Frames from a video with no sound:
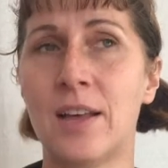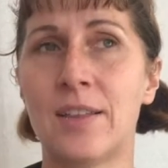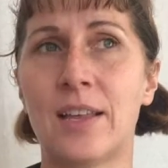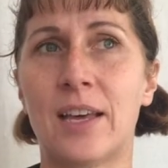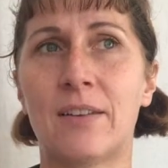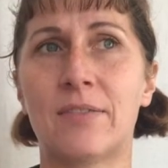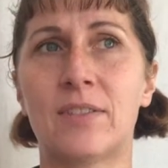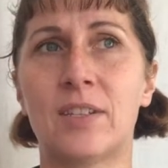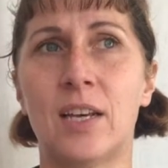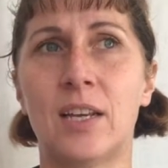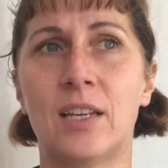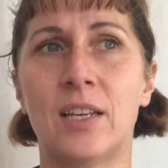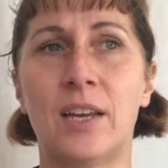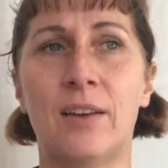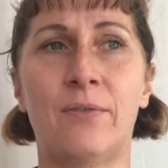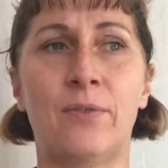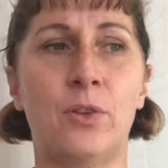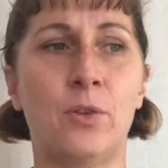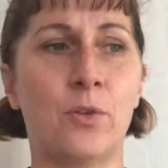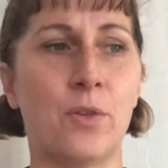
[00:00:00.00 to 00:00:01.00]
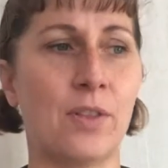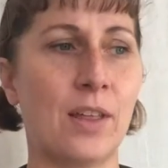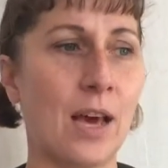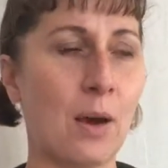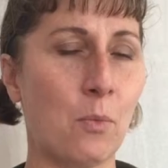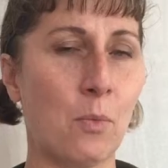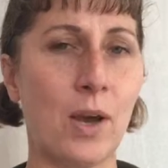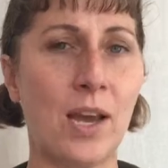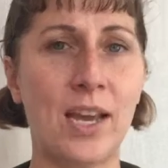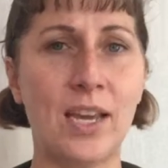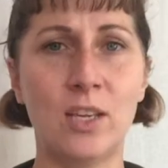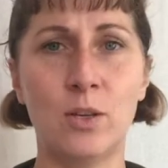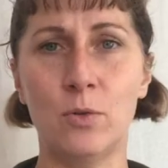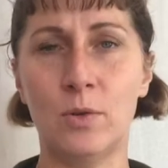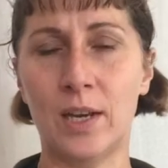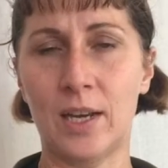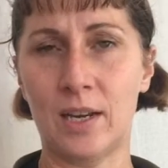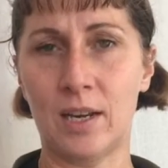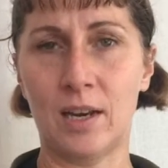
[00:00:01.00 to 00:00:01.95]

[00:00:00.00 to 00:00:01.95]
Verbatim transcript: that have said if you're that way you get